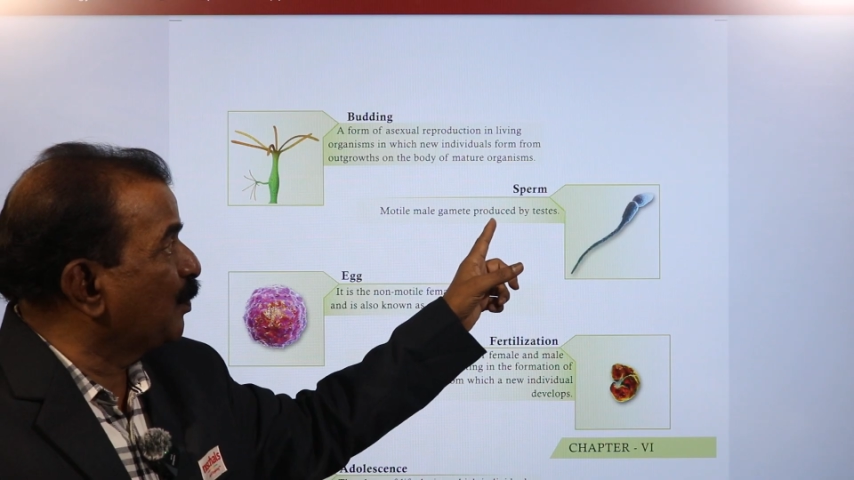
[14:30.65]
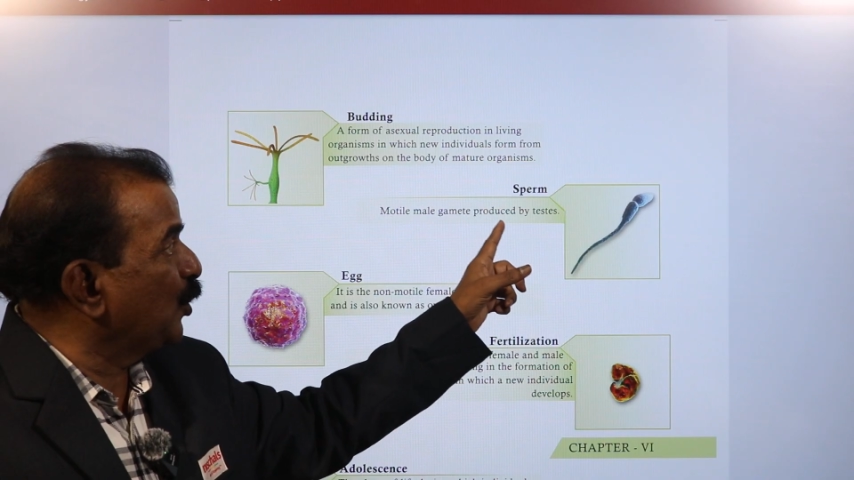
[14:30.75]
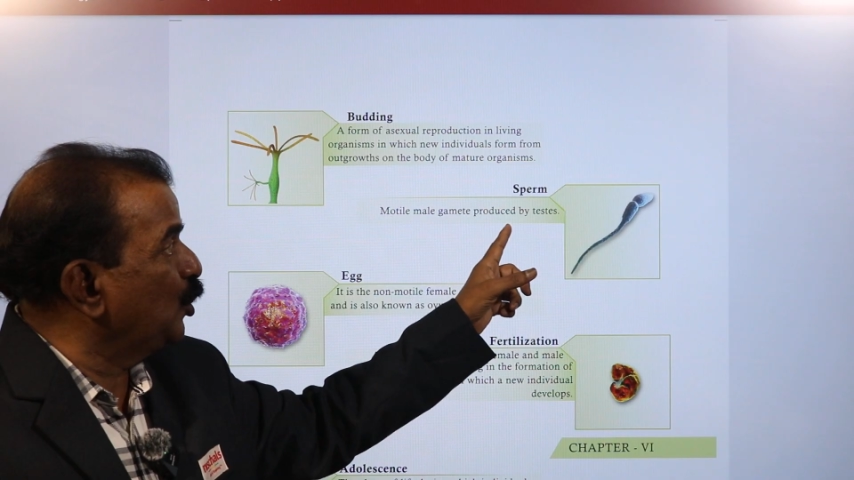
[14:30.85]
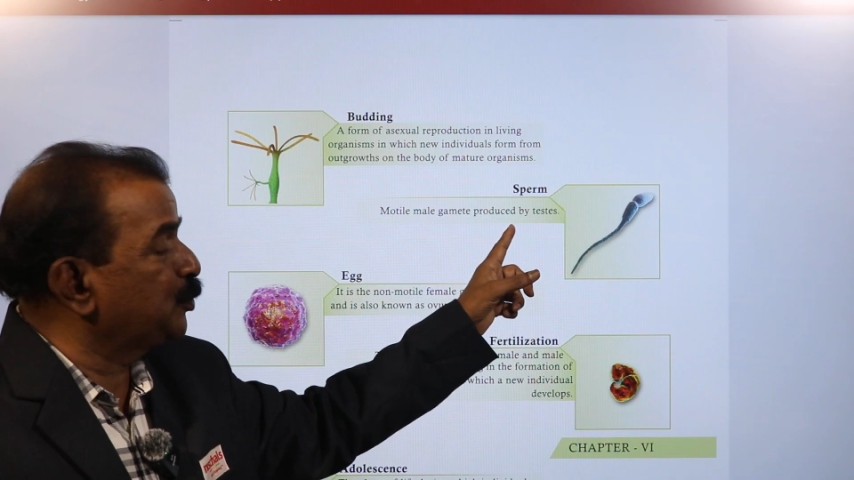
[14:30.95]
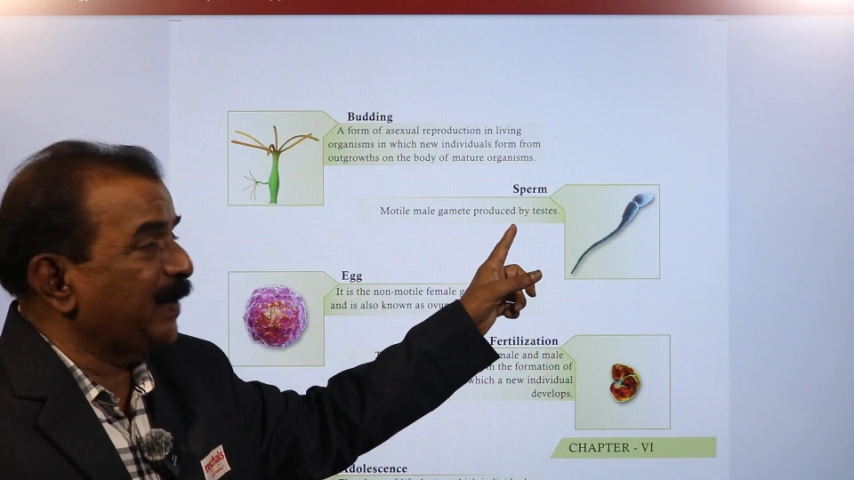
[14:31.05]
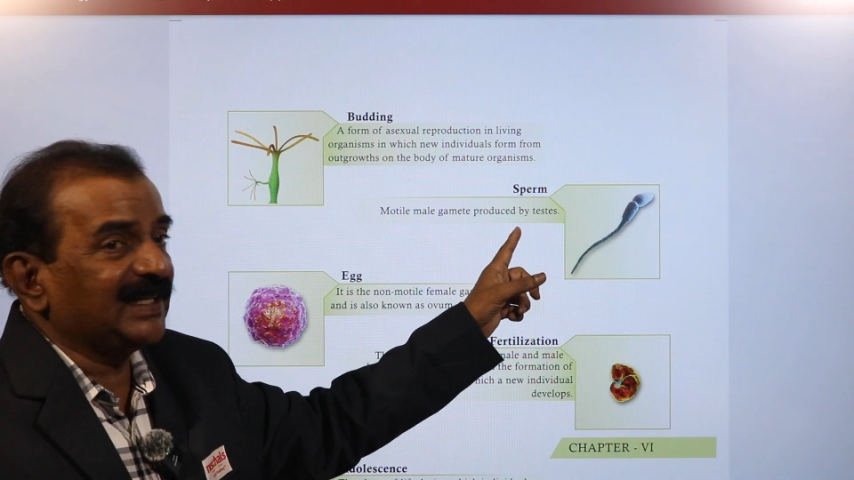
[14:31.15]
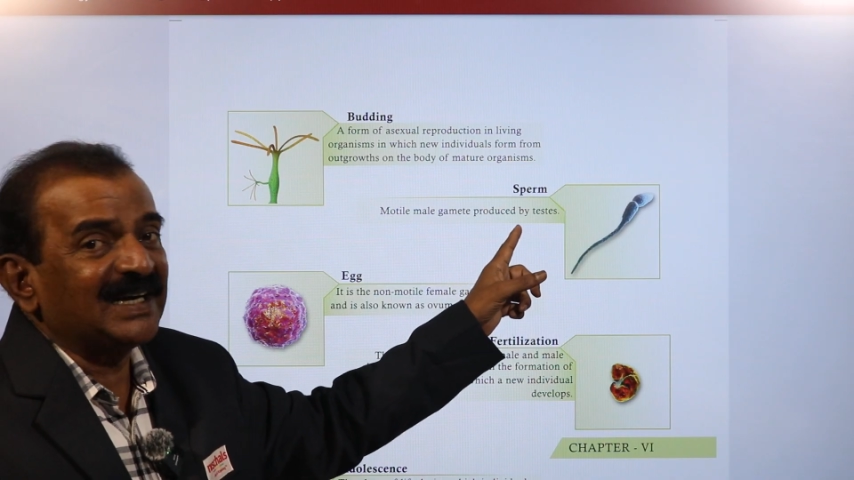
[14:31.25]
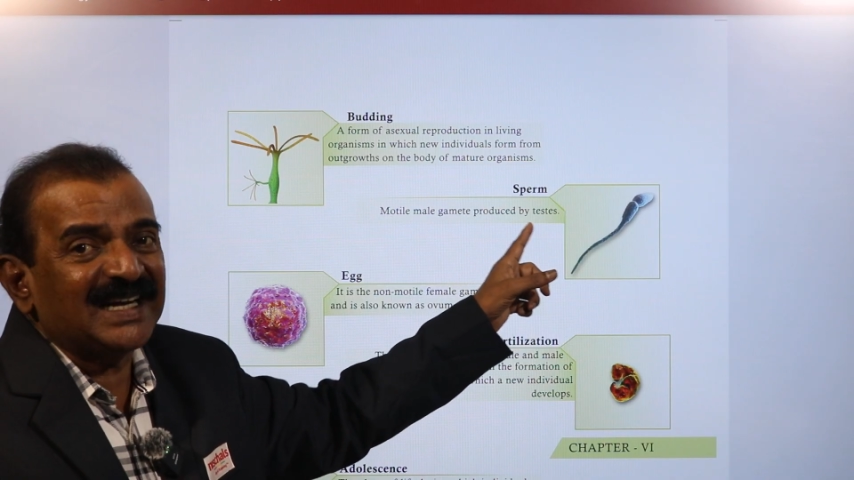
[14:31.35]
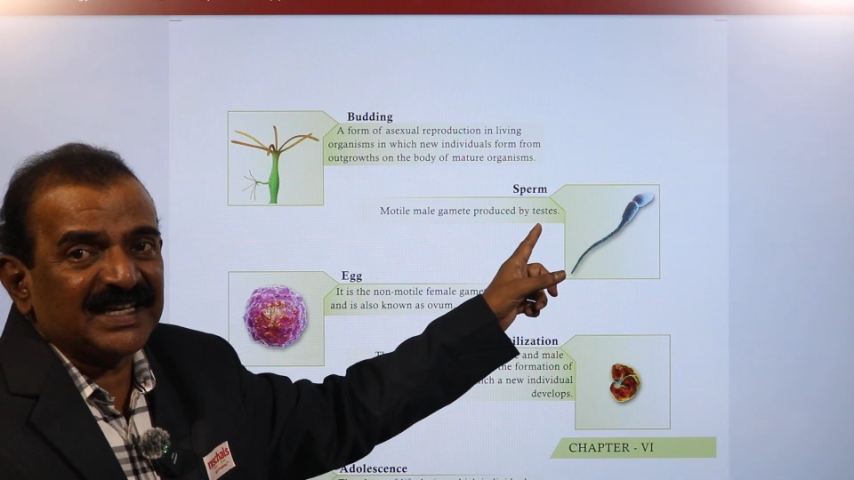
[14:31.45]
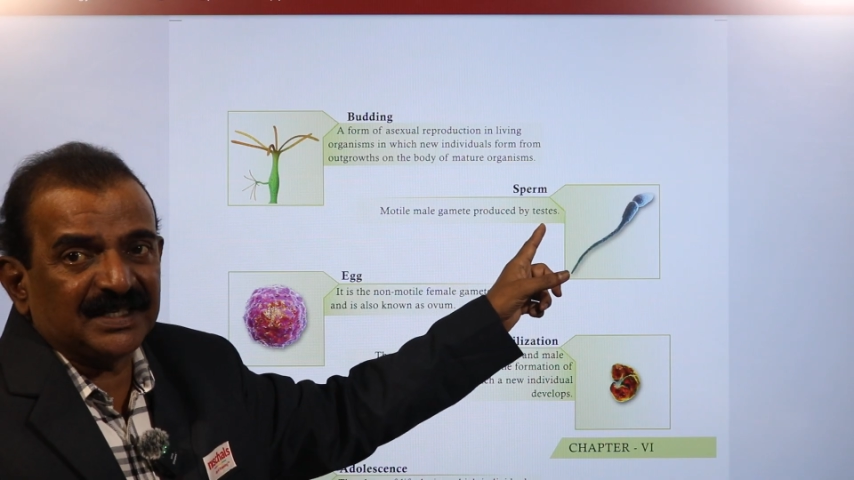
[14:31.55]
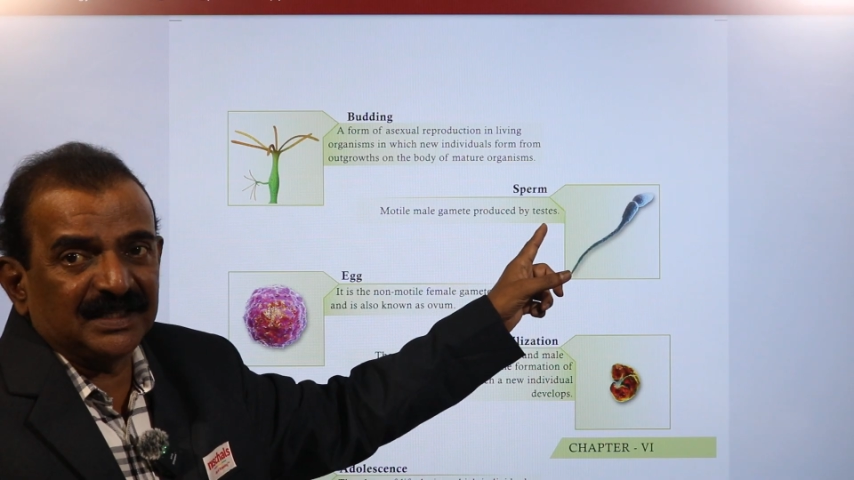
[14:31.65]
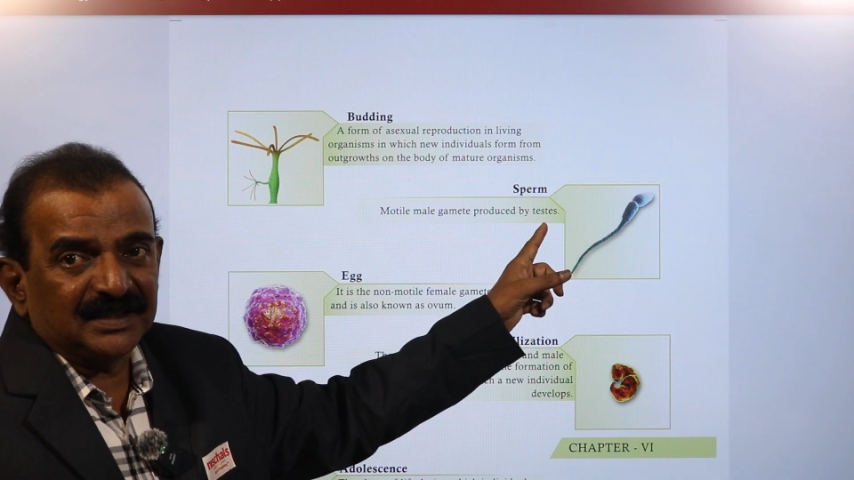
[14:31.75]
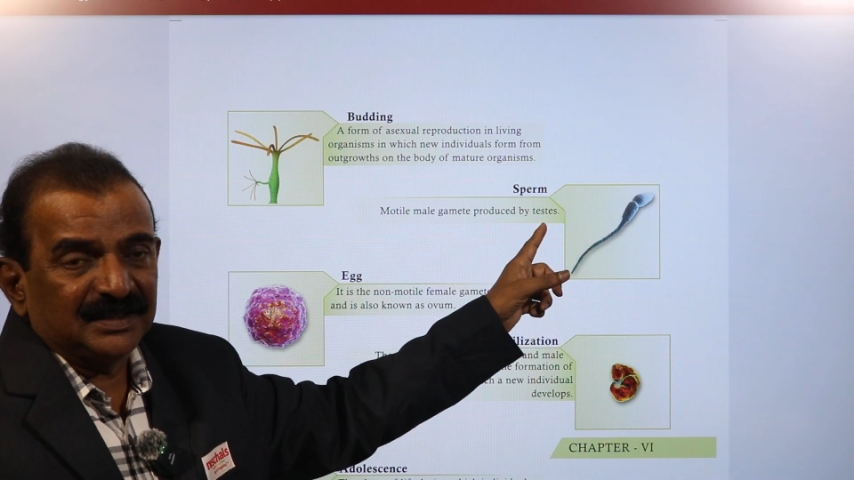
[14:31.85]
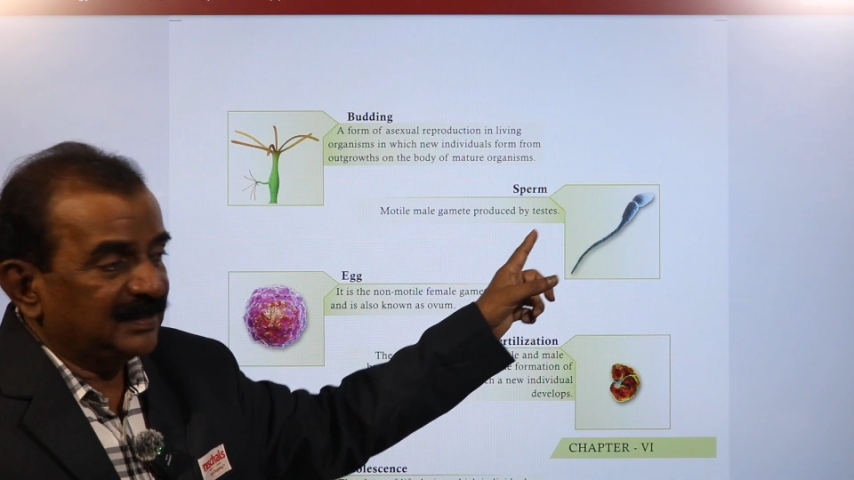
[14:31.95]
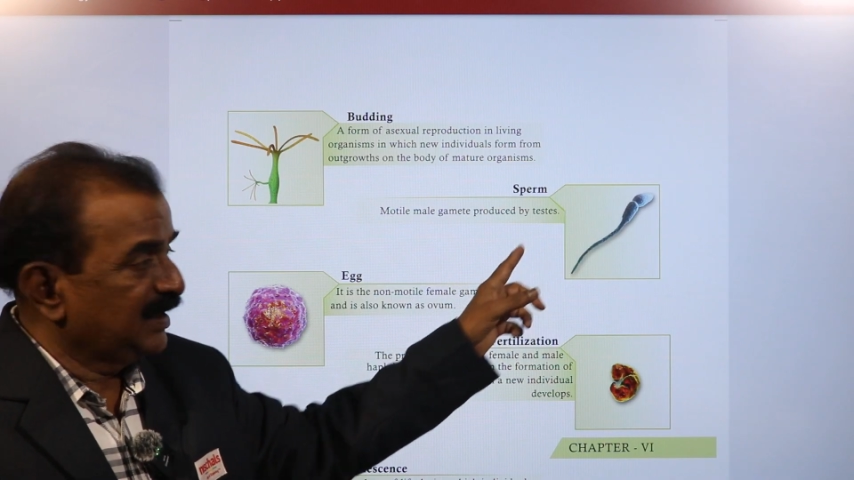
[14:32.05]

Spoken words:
produced by the testes.